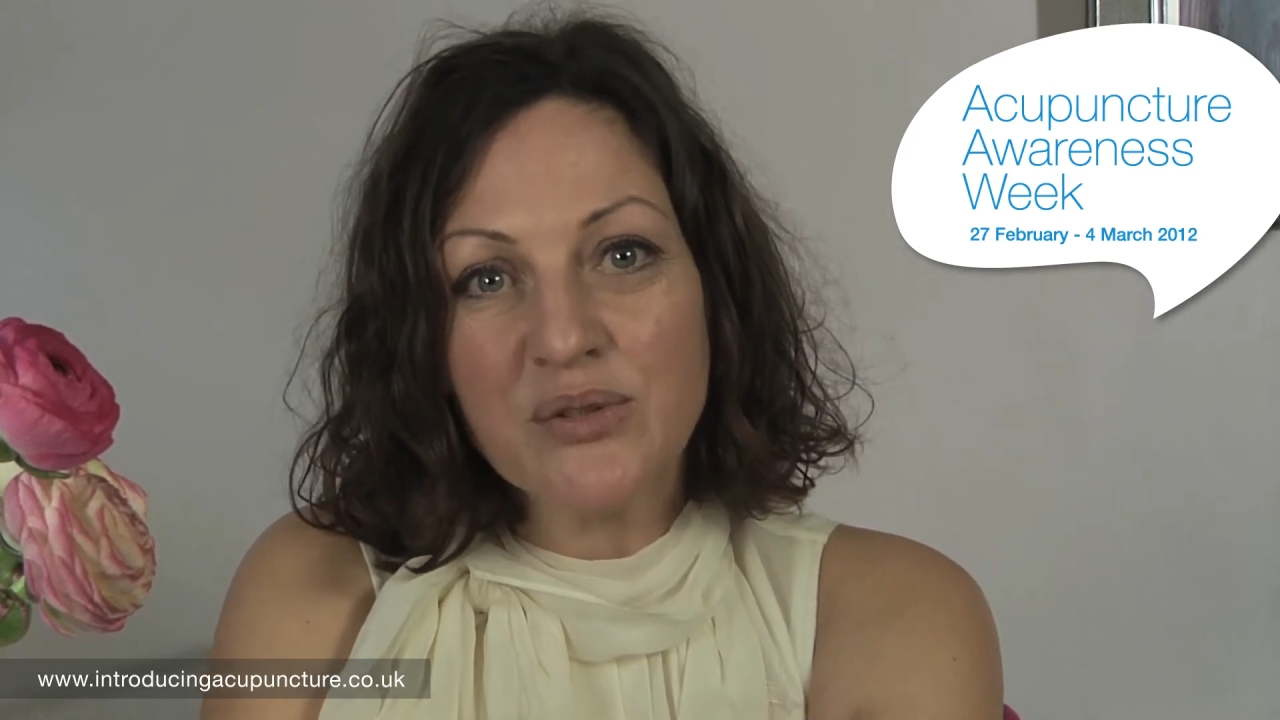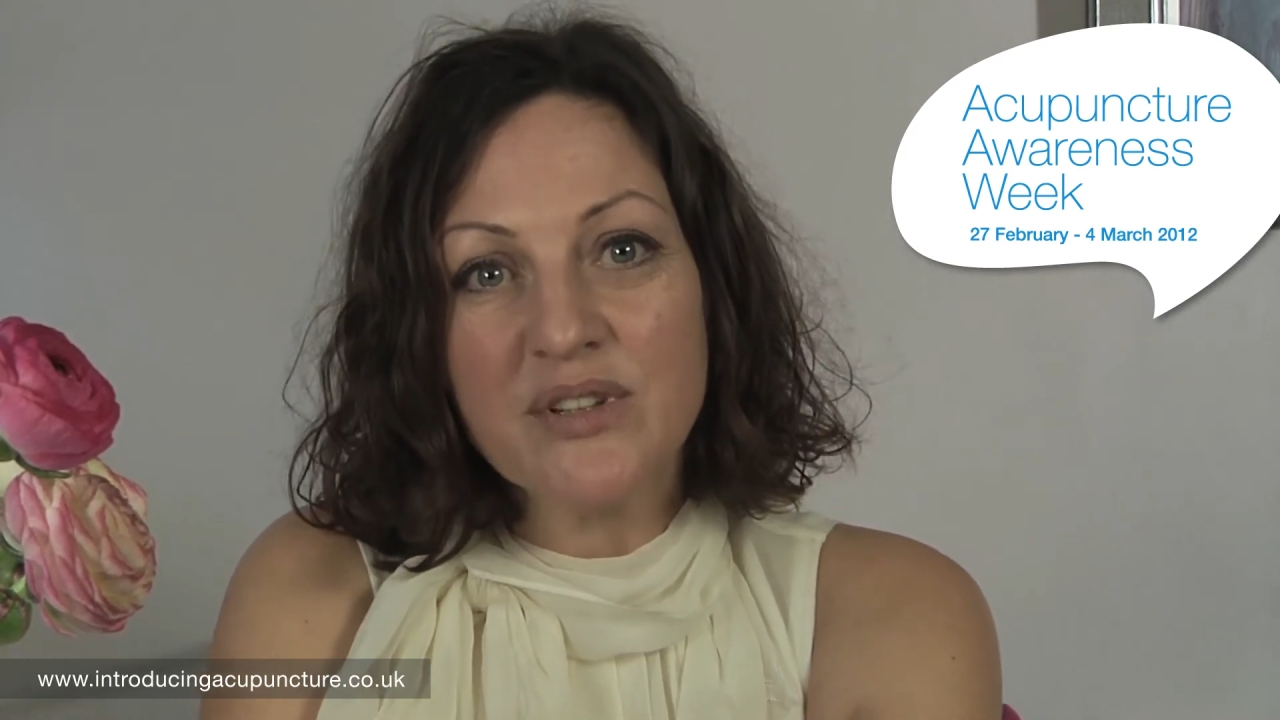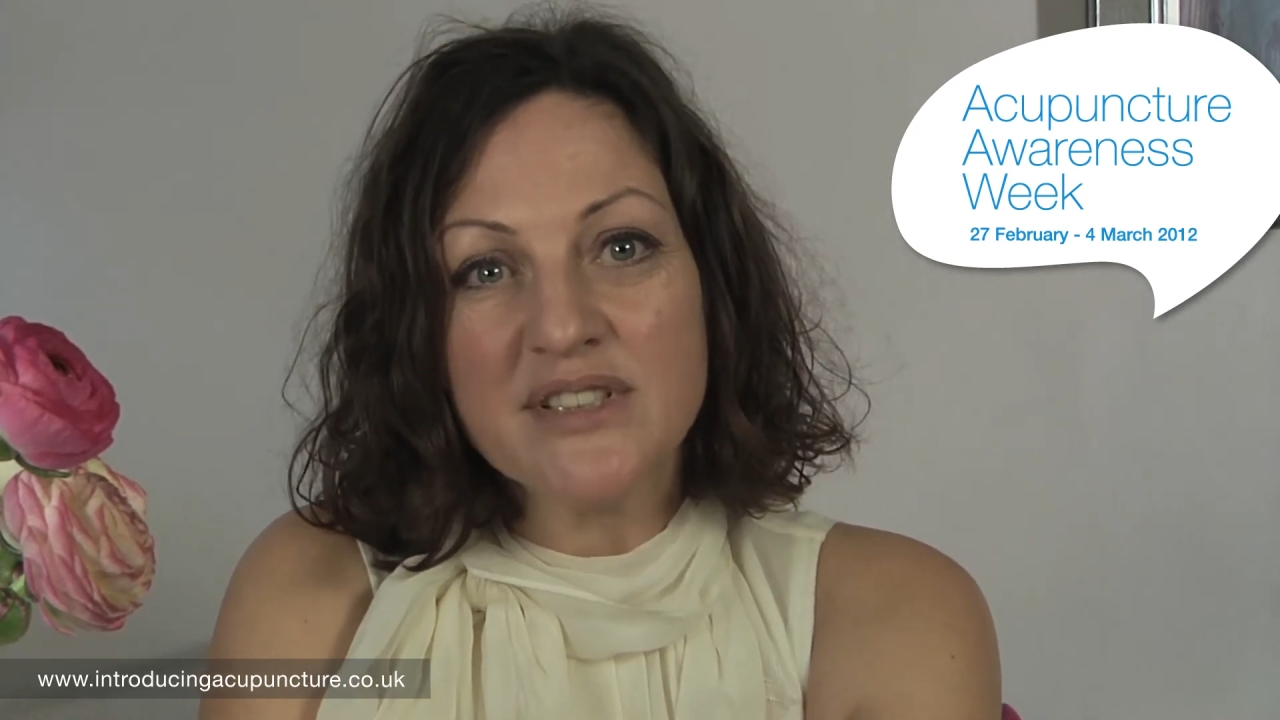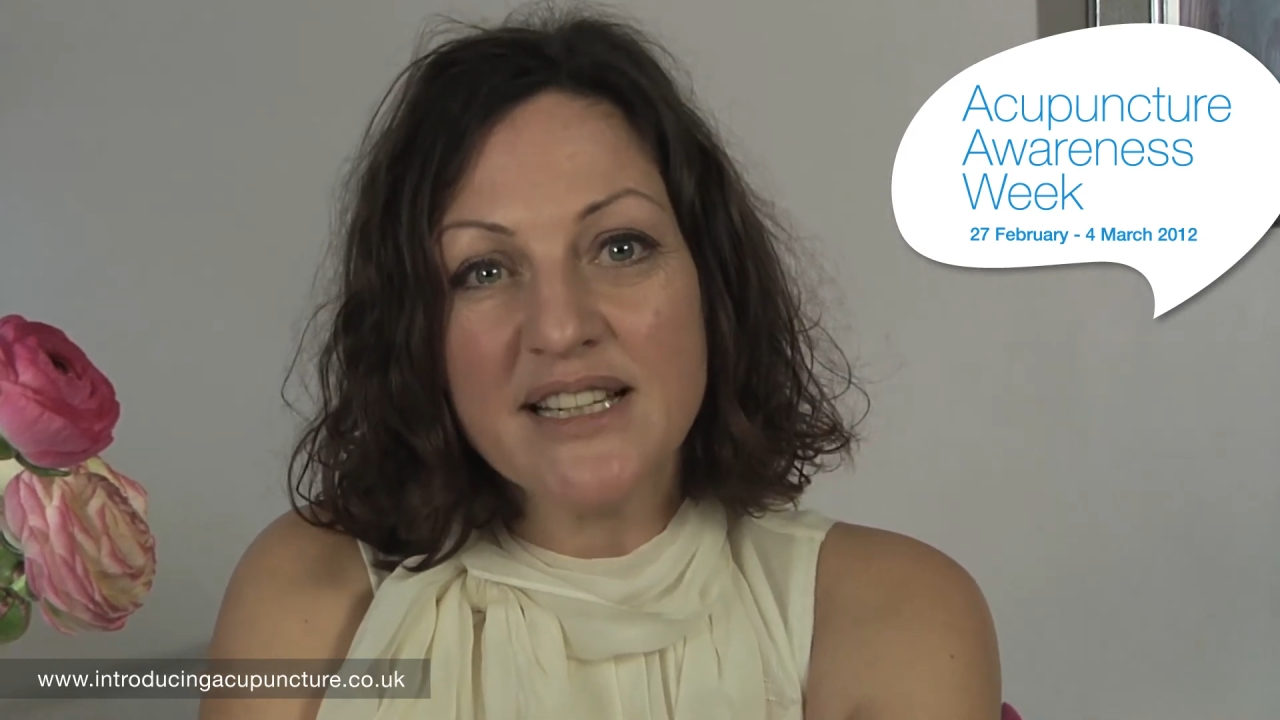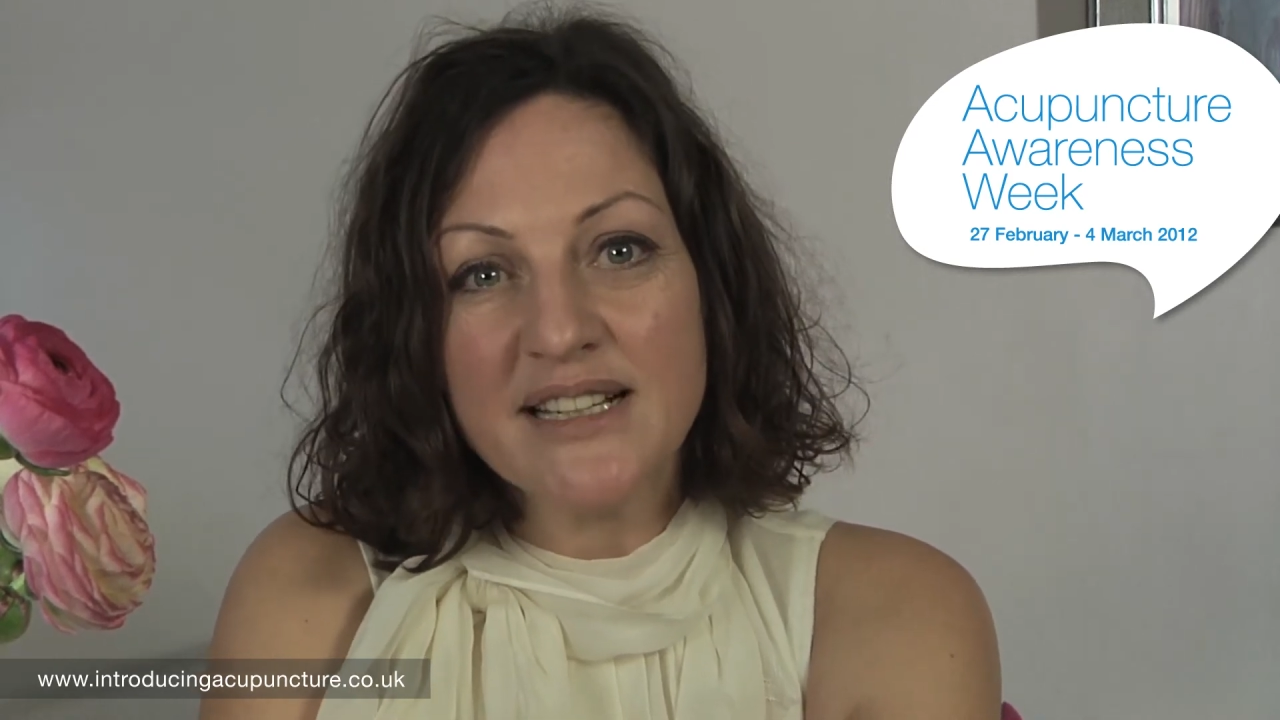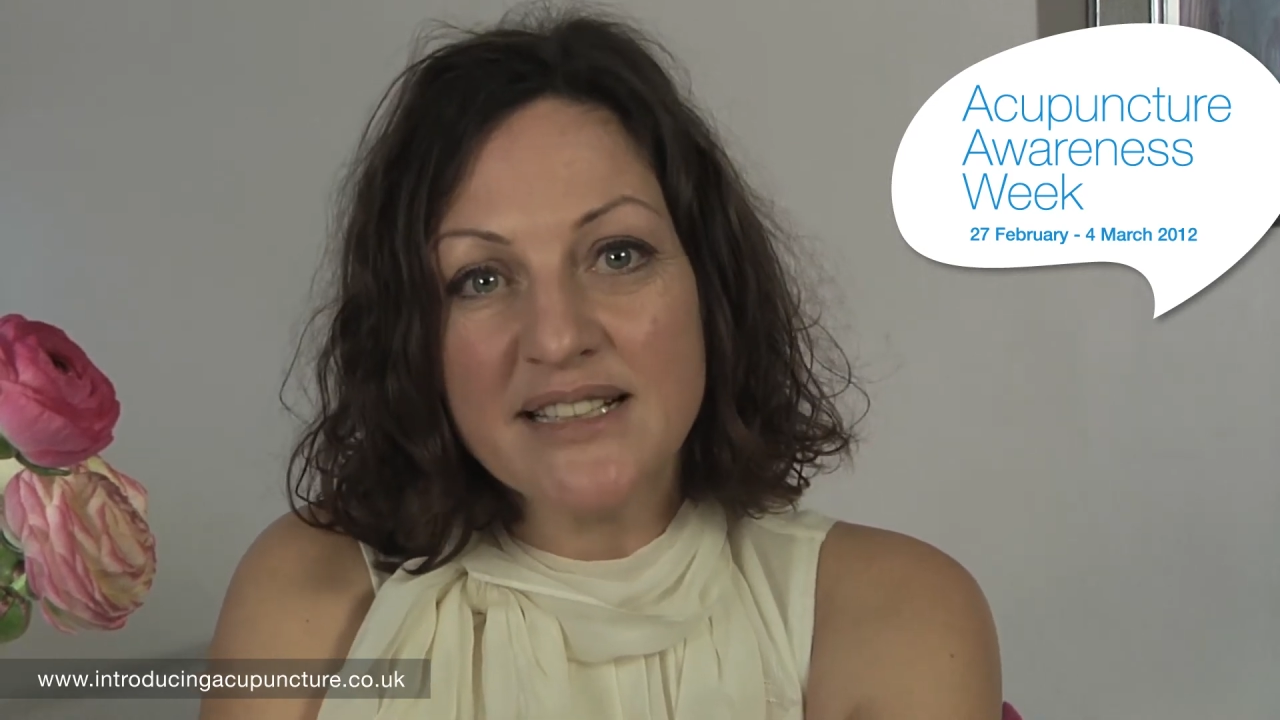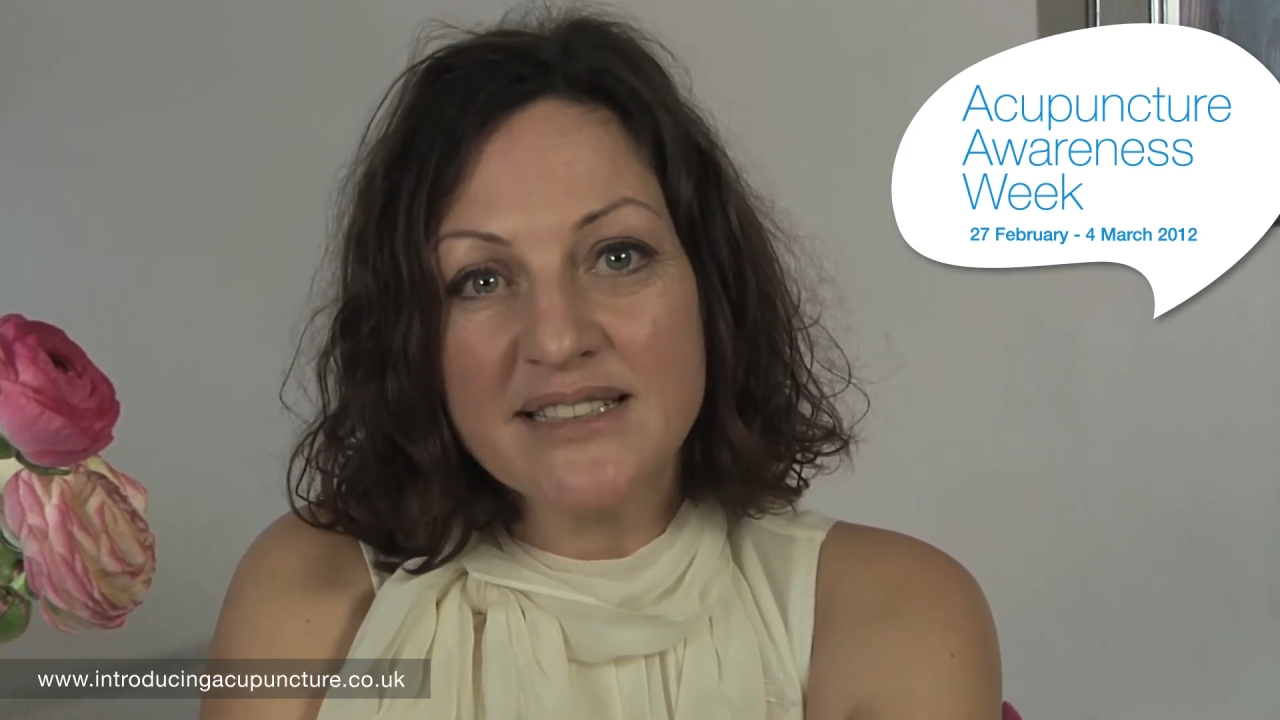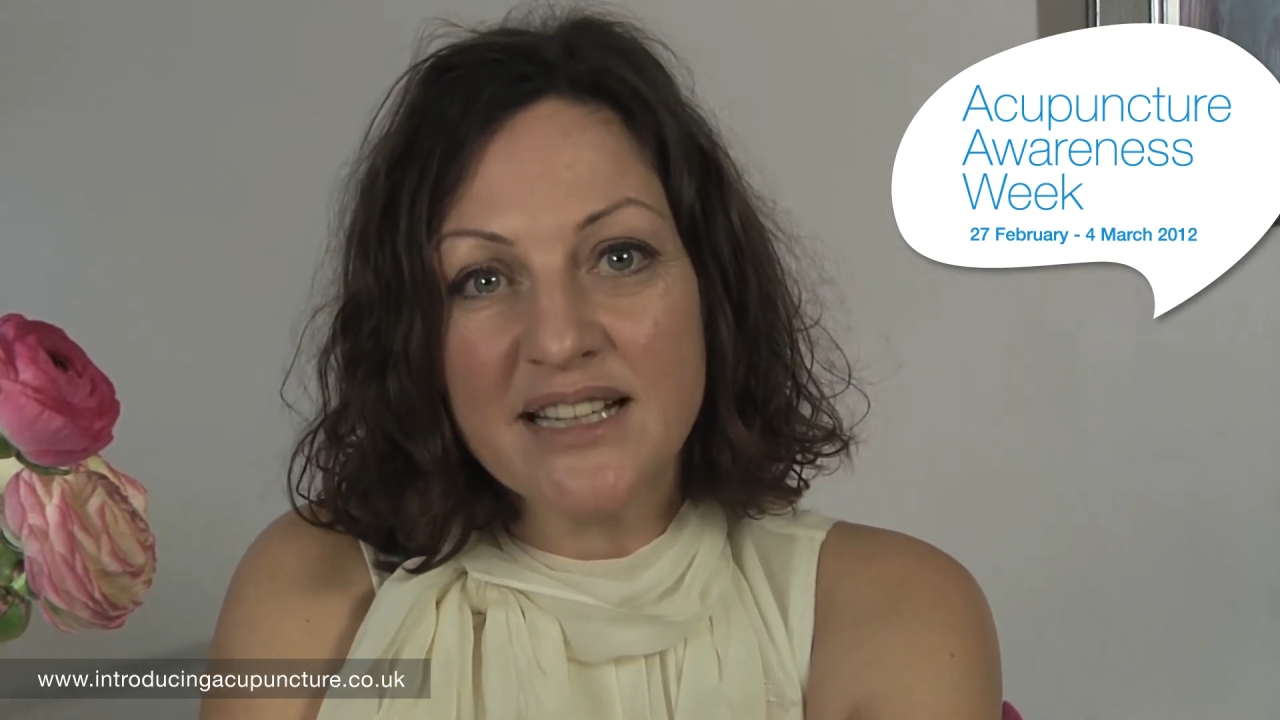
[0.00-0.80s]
or the tingling